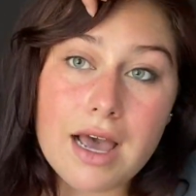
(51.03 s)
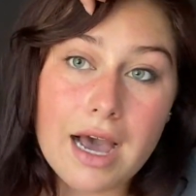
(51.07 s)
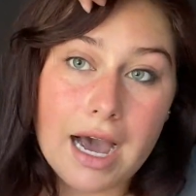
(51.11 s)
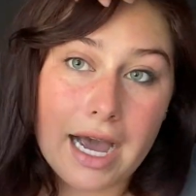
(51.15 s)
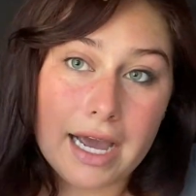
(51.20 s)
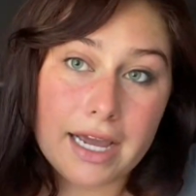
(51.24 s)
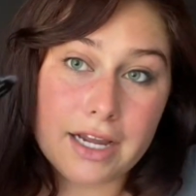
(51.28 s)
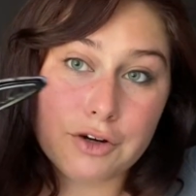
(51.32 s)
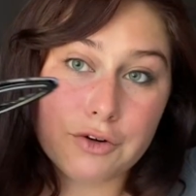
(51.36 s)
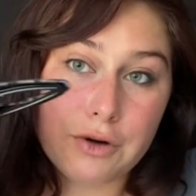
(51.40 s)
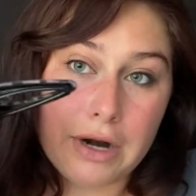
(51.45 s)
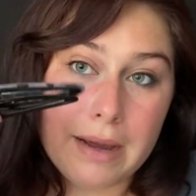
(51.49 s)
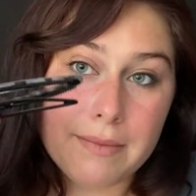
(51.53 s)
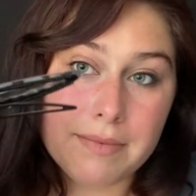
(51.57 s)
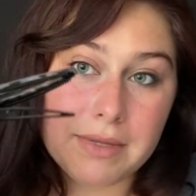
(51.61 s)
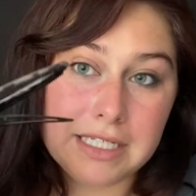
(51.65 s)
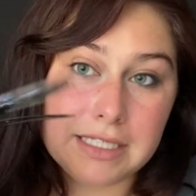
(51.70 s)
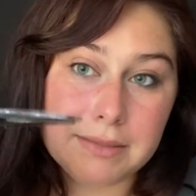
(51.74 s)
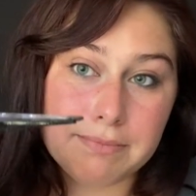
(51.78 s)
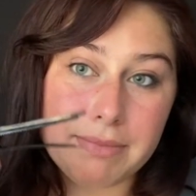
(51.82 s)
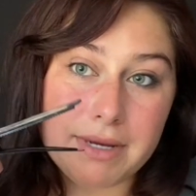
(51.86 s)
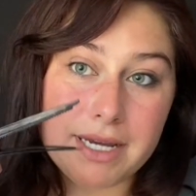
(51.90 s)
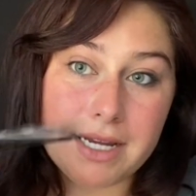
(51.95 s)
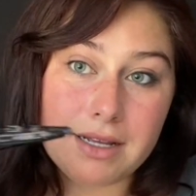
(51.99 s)
I grab
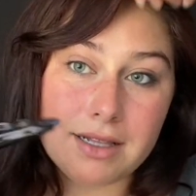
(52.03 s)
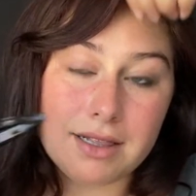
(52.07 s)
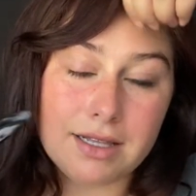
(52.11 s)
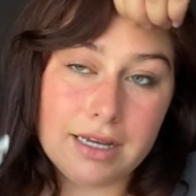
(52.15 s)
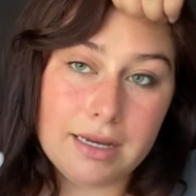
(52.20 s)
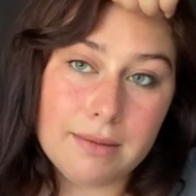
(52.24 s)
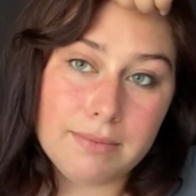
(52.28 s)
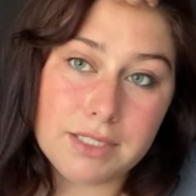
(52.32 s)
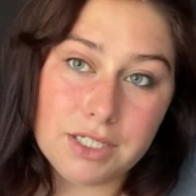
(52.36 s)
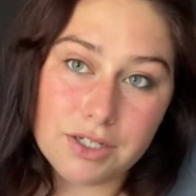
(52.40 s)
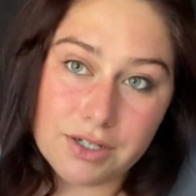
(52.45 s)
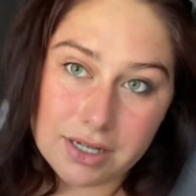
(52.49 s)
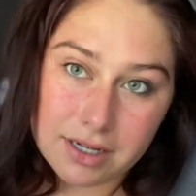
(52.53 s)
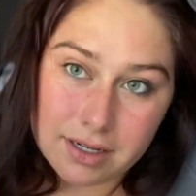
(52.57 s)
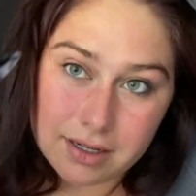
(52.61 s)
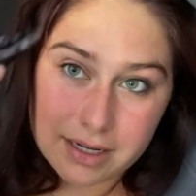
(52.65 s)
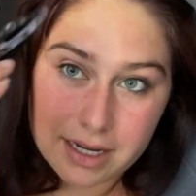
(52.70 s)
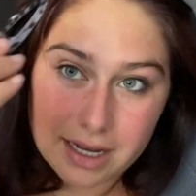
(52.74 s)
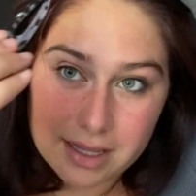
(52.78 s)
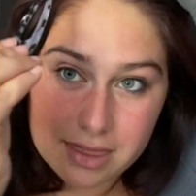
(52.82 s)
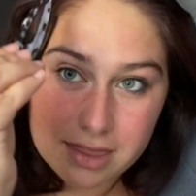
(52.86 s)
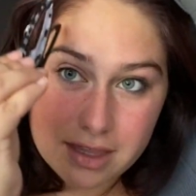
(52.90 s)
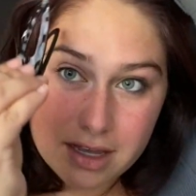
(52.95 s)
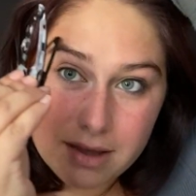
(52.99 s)
these big clips. You can
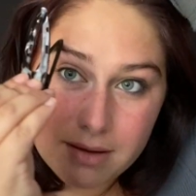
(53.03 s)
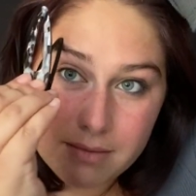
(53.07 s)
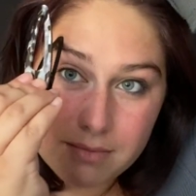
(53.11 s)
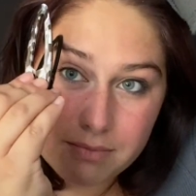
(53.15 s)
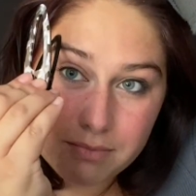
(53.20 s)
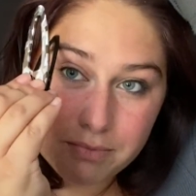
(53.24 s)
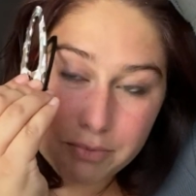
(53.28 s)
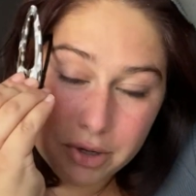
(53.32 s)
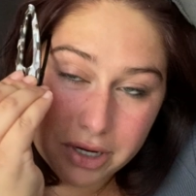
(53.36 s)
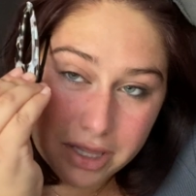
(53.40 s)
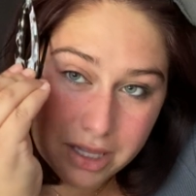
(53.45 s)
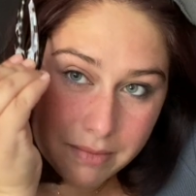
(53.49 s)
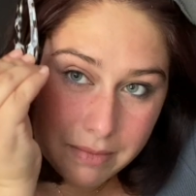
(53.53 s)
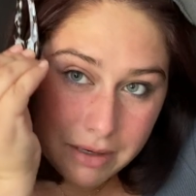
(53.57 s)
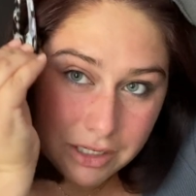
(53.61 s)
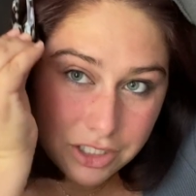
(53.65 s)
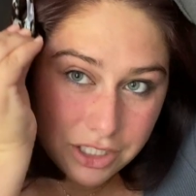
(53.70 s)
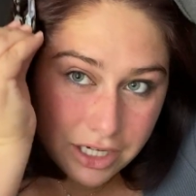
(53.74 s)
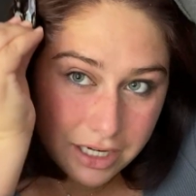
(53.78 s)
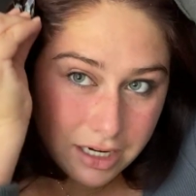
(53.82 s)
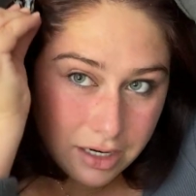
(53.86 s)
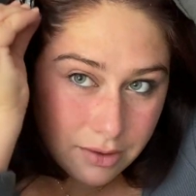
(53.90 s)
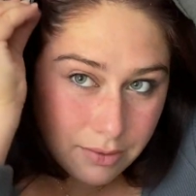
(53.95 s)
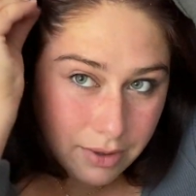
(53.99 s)
get them pretty much
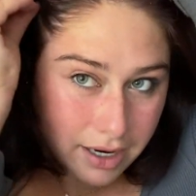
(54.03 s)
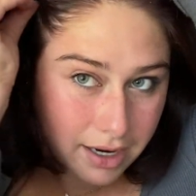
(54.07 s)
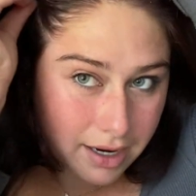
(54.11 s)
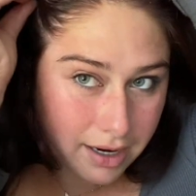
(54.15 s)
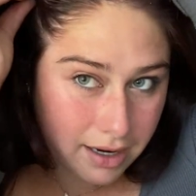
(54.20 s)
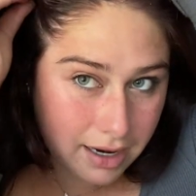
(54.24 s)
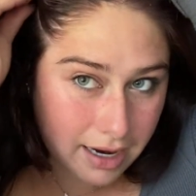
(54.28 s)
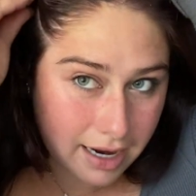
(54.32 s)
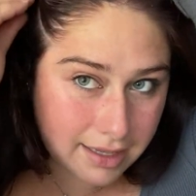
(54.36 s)
anywhere.